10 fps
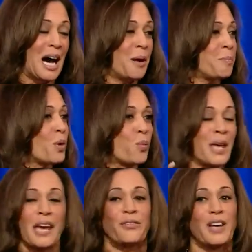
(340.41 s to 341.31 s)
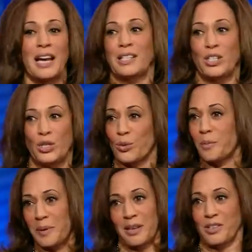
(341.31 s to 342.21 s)
But we have got to
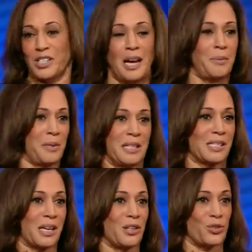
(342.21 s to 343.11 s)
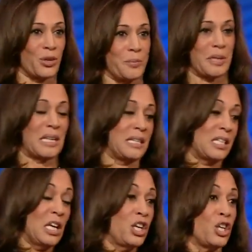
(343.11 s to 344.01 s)
do a better job in this country because,